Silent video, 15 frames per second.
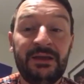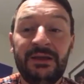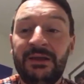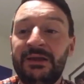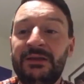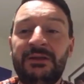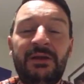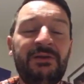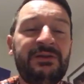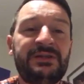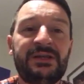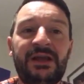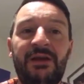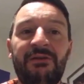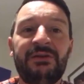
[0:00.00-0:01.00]
You don't need
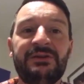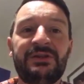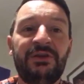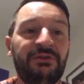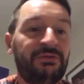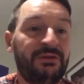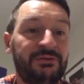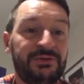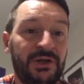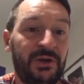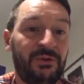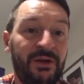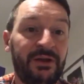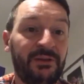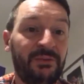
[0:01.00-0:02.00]
to carry 200-300
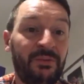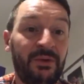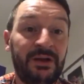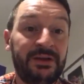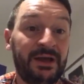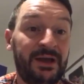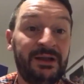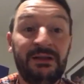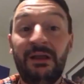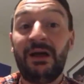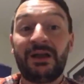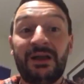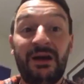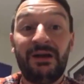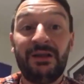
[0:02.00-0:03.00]
quid a day
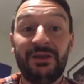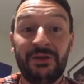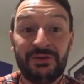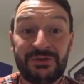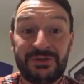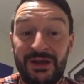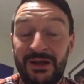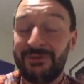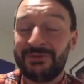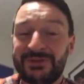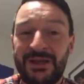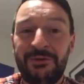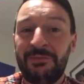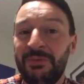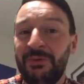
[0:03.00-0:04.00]
like I used to. I was
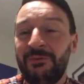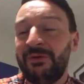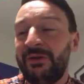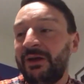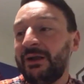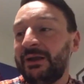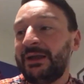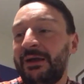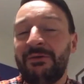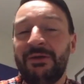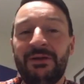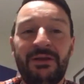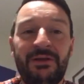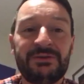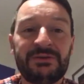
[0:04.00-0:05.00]
terrible for like
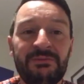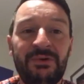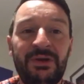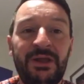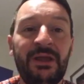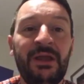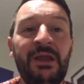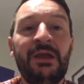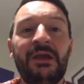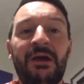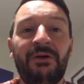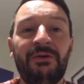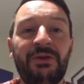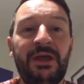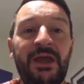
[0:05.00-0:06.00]
carrying loads of money
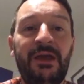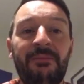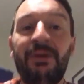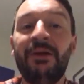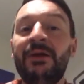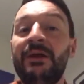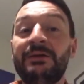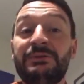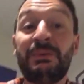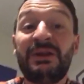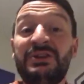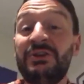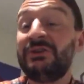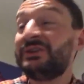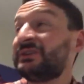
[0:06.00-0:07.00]
on the hip,
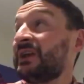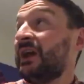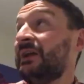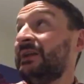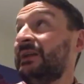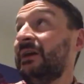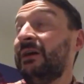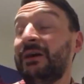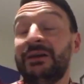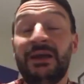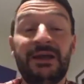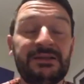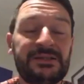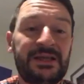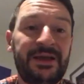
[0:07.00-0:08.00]
especially on a Saturday night
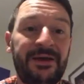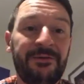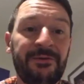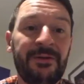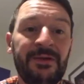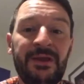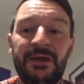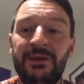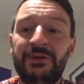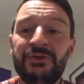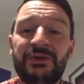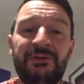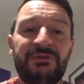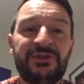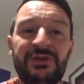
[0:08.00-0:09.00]
downtown. I used
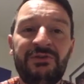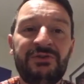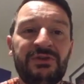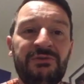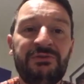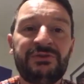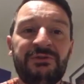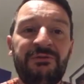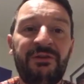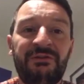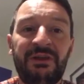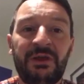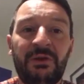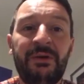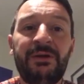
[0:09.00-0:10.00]
to have
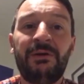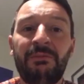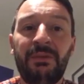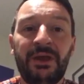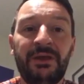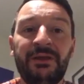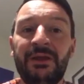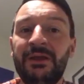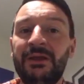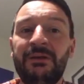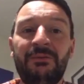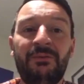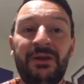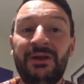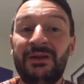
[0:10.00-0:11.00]
250 quid on me
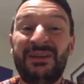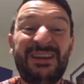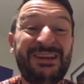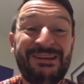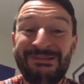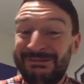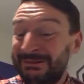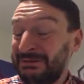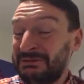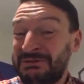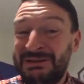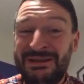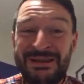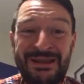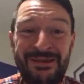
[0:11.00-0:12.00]
when I didn't
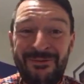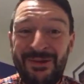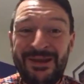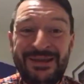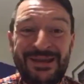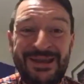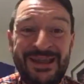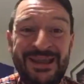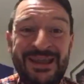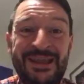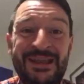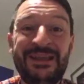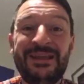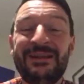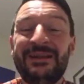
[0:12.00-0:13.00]
near
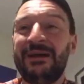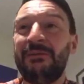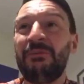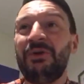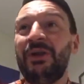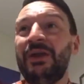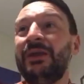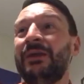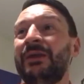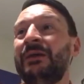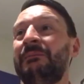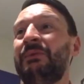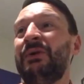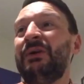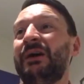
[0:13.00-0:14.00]
need that money.
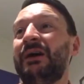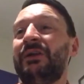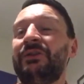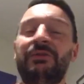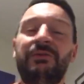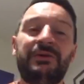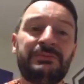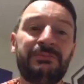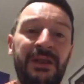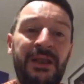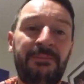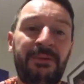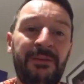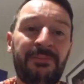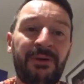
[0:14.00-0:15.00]
But I thought I was Billy
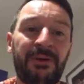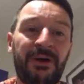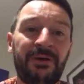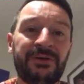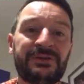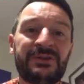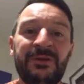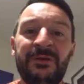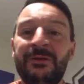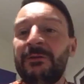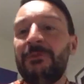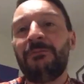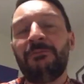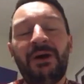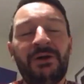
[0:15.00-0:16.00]
Big Bollocks,
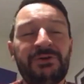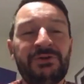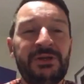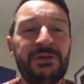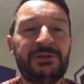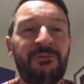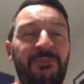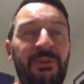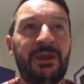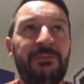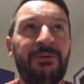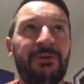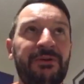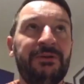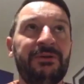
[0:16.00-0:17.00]
go and buy drinks for
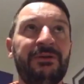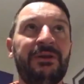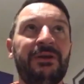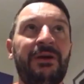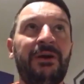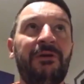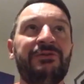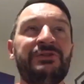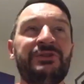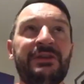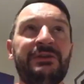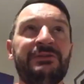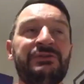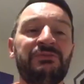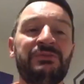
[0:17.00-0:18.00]
people, and
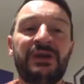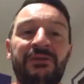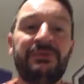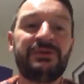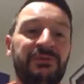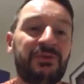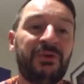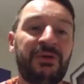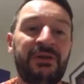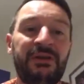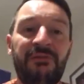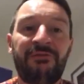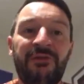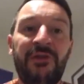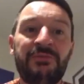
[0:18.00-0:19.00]
obviously sometimes it was going in the
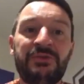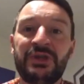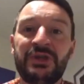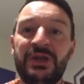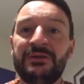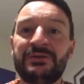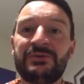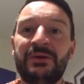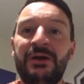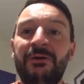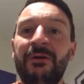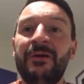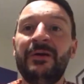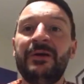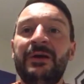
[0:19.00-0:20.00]
fruit machine as
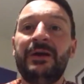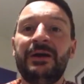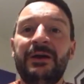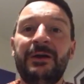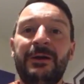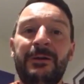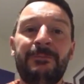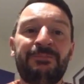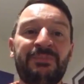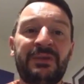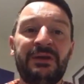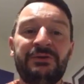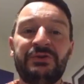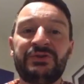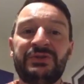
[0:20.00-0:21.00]
well.
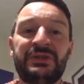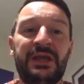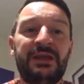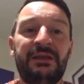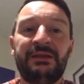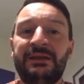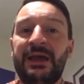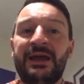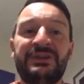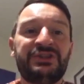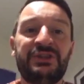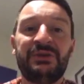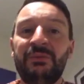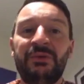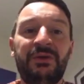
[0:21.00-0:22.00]
Or just take
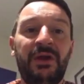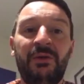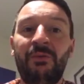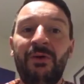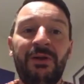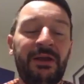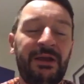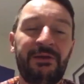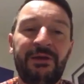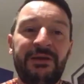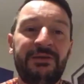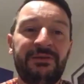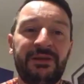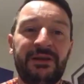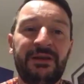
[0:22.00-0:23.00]
cash with no wallet or
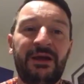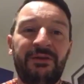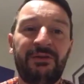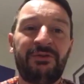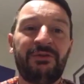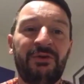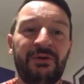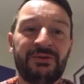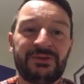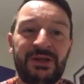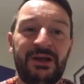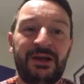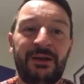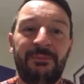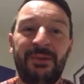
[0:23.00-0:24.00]
anything, and I thought I was
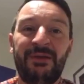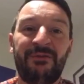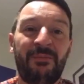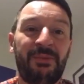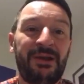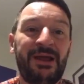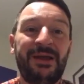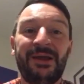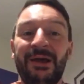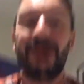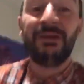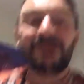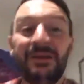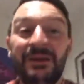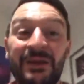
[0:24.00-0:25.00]
like a bit of a player.
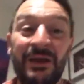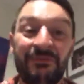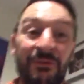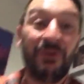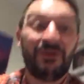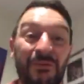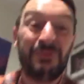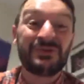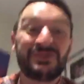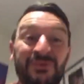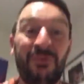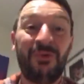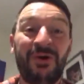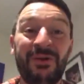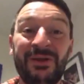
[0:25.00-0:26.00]
Thought I was the
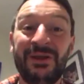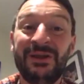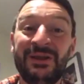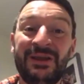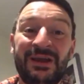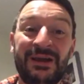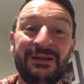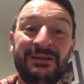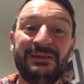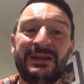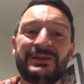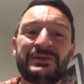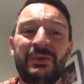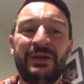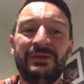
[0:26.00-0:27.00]
one. And
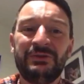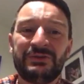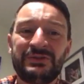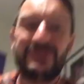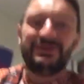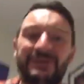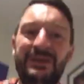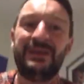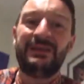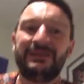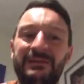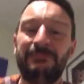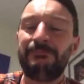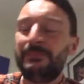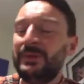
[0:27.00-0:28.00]
that's what it does to
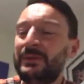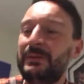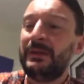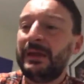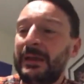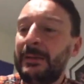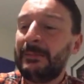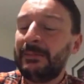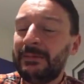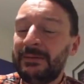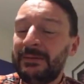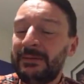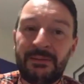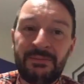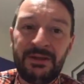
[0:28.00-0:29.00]
you.
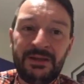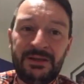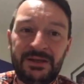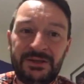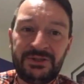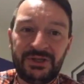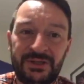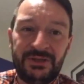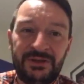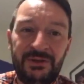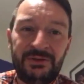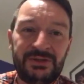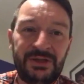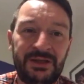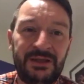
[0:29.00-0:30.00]
Gambling addiction can
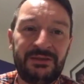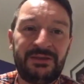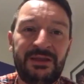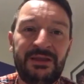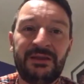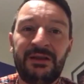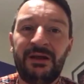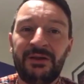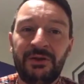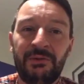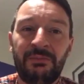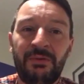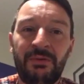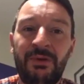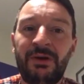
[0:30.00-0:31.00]
do to you. You think you're like
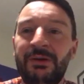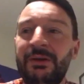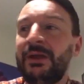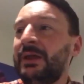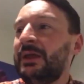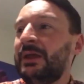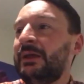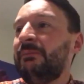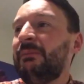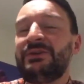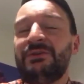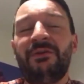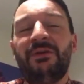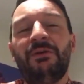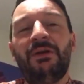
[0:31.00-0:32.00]
number one. It makes
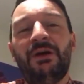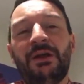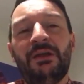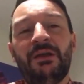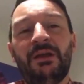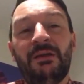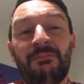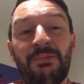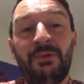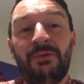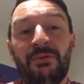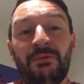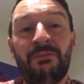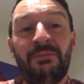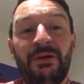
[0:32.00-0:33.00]
you feel like you're an
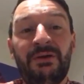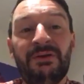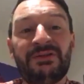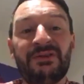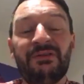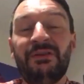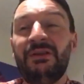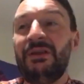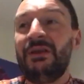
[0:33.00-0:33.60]
important person.